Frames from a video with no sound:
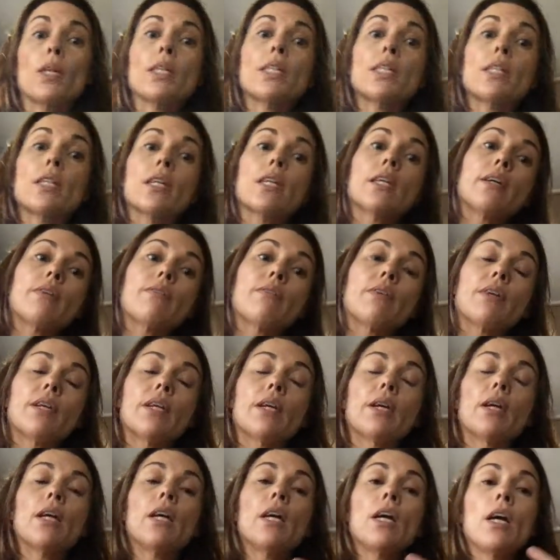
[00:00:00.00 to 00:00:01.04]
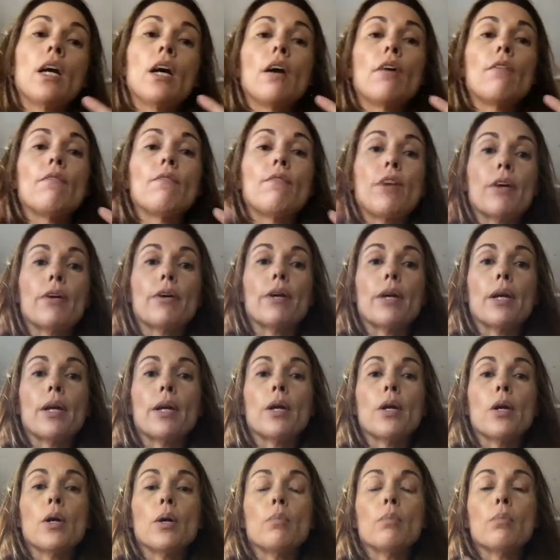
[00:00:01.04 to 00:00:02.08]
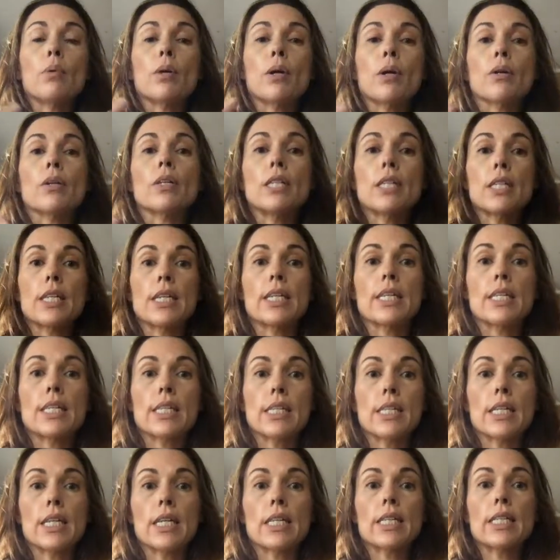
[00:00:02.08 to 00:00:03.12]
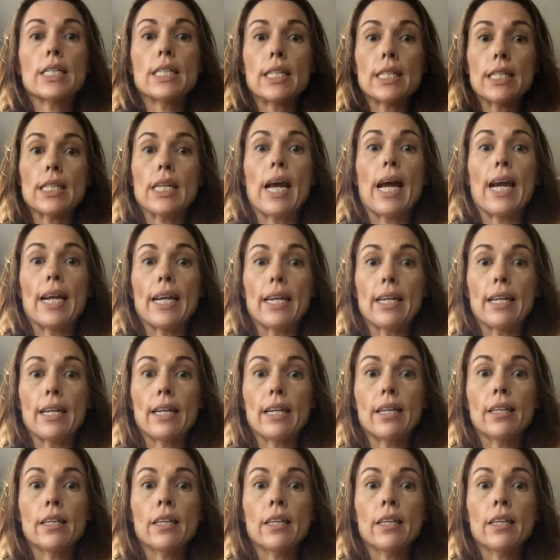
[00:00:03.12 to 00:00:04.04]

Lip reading: to live in a very Puritanistic society.